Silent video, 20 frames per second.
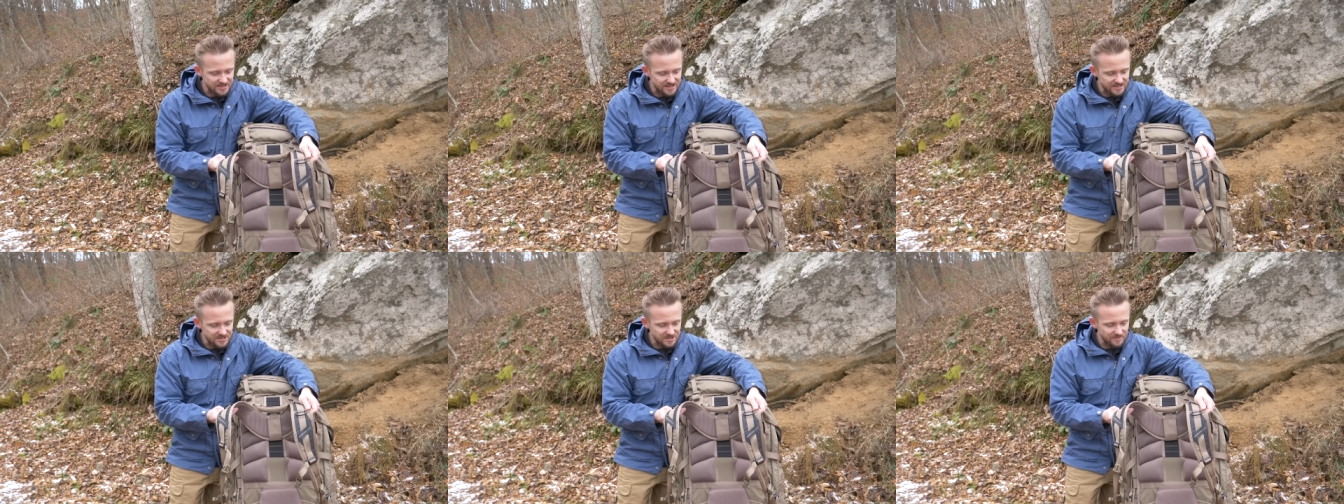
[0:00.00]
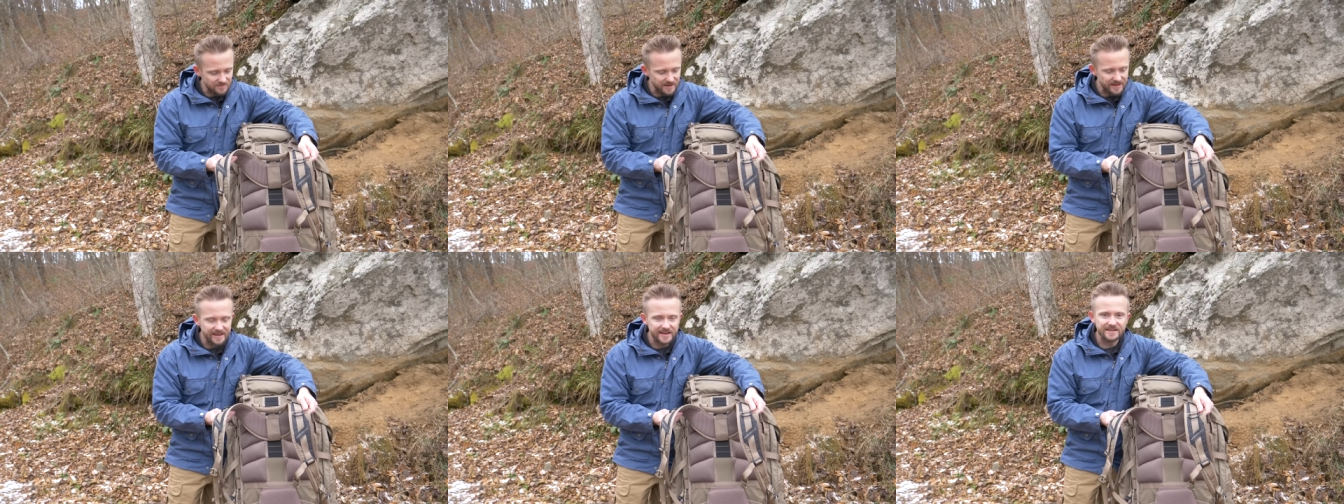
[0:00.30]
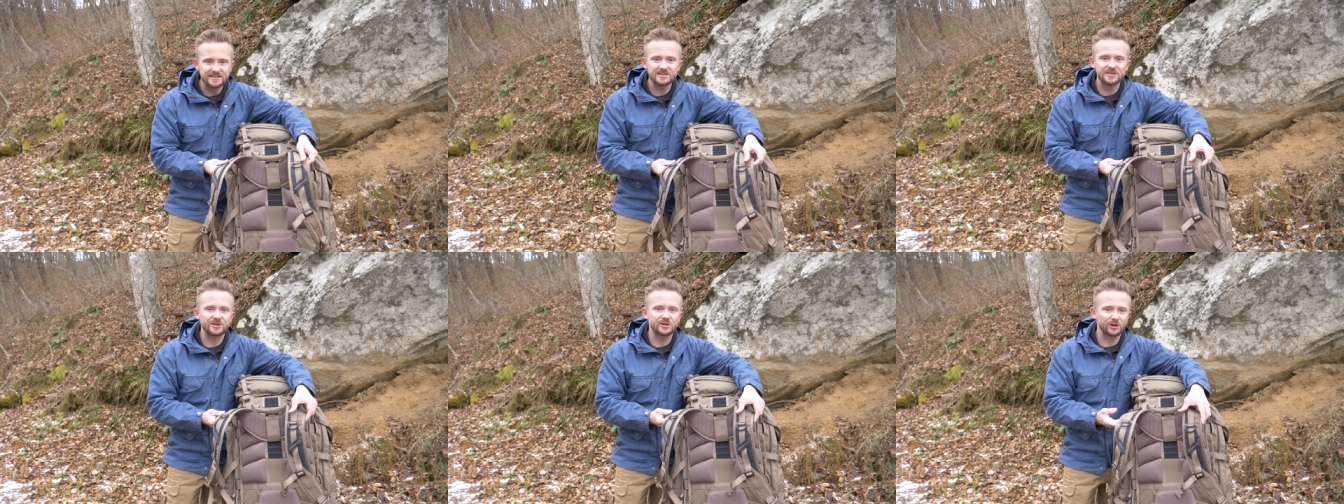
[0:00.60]
system,
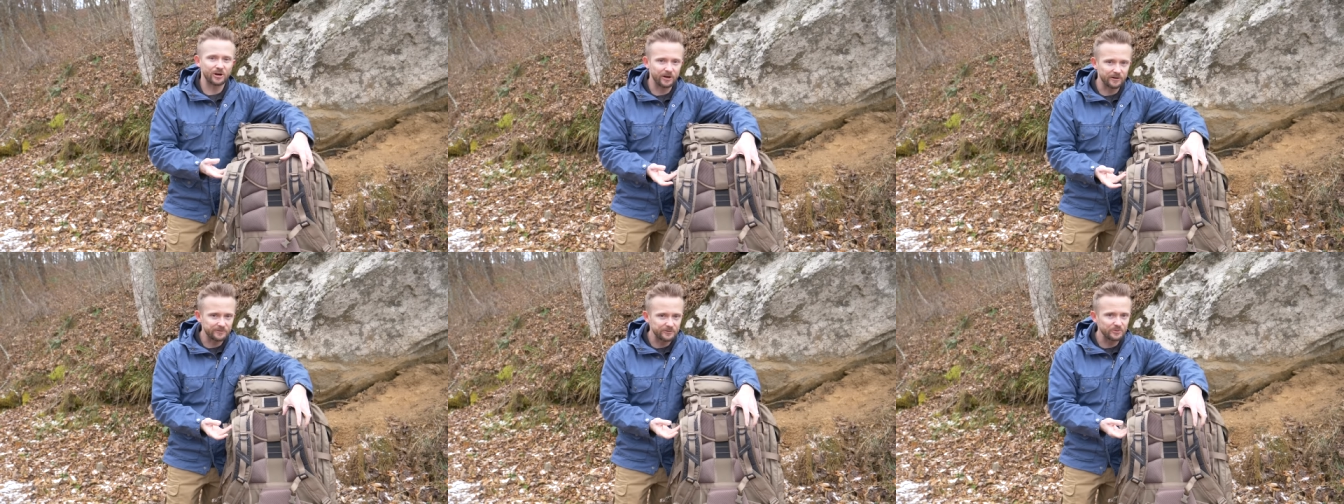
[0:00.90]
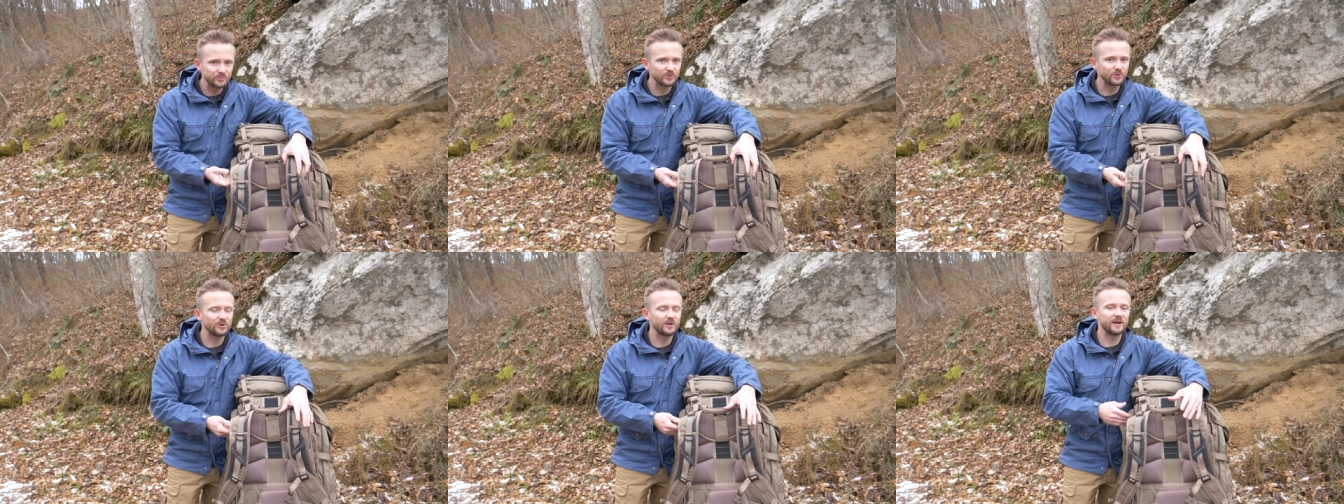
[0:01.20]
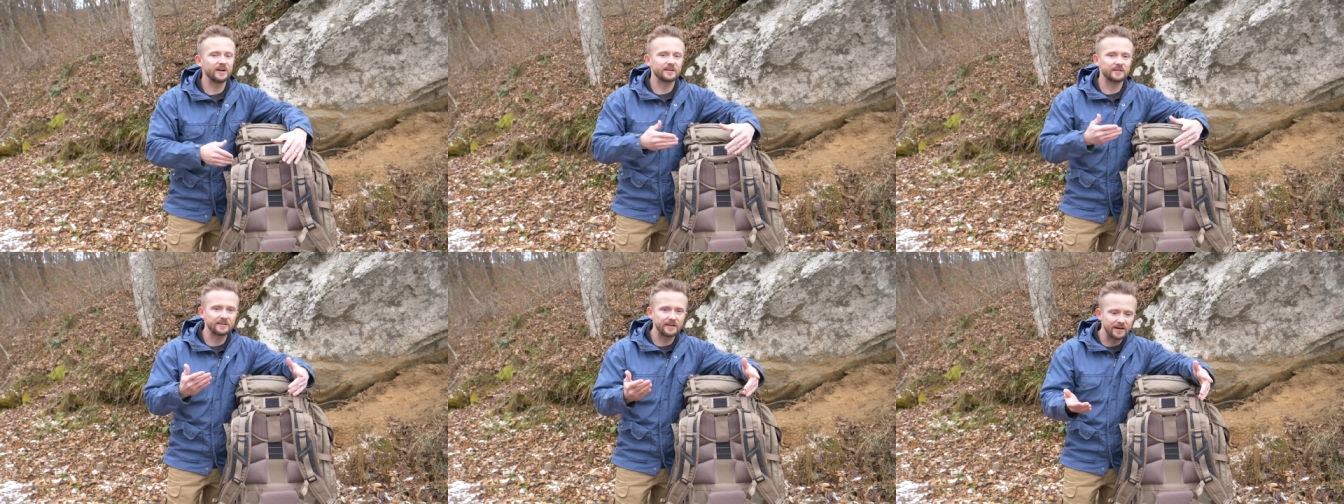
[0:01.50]
it's comfortable
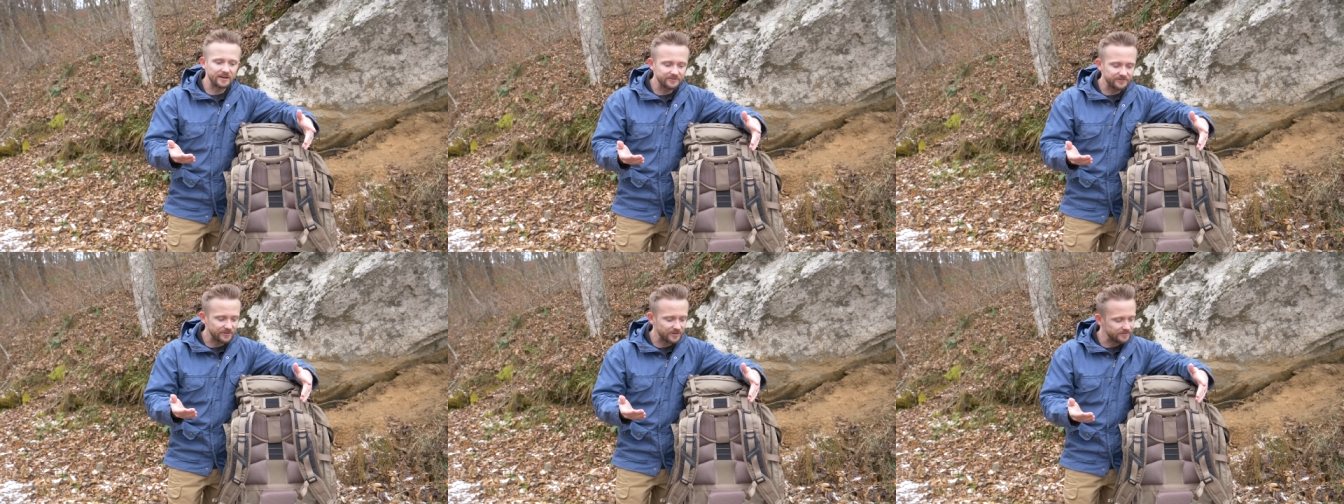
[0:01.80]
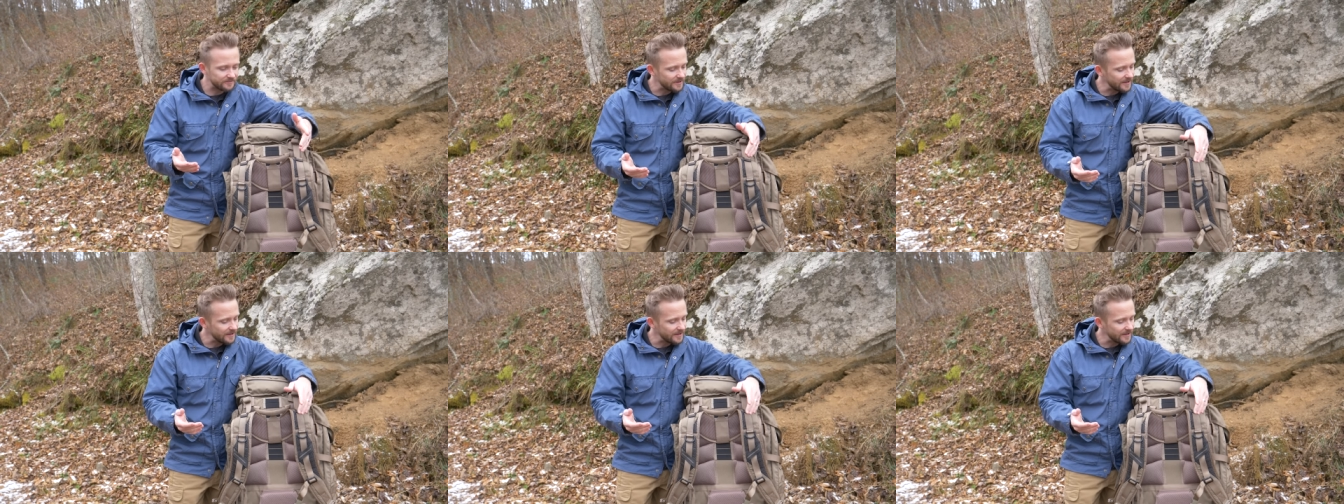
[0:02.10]
enough